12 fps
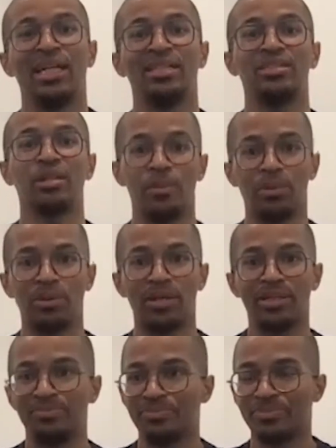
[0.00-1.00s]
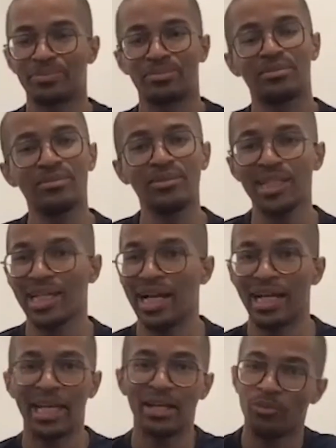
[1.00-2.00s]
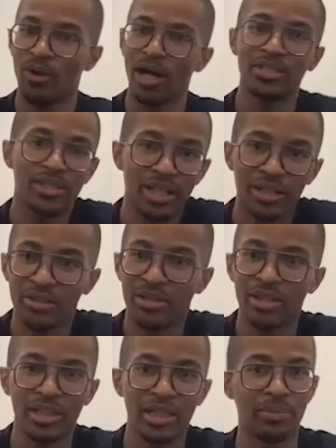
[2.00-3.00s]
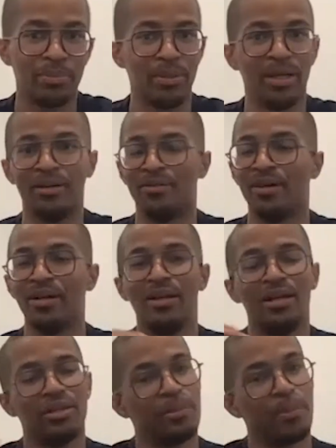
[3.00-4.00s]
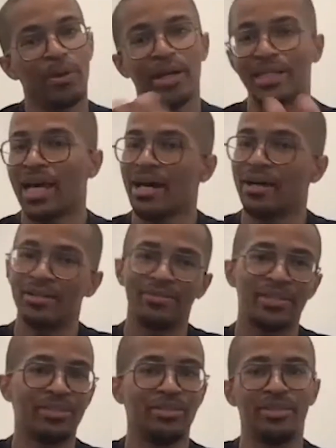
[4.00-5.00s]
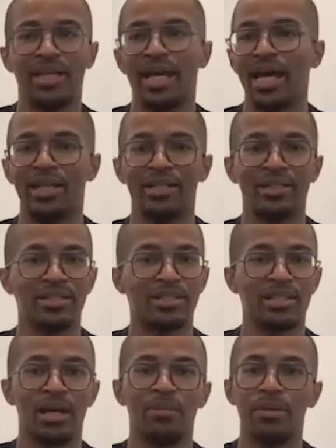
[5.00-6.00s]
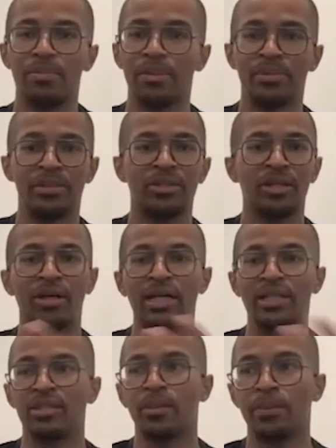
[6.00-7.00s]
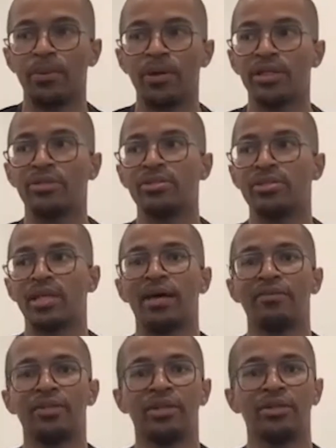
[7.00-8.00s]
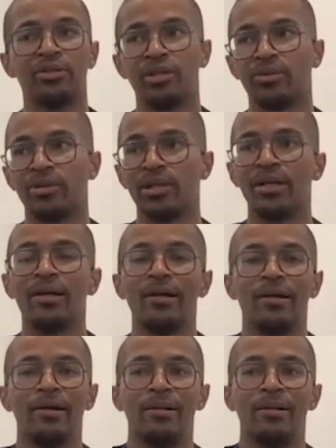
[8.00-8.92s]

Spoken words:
At some point, I can't watch another clip of the breakdown of this or that. And this is how many people, at some point you just have to go, you know what?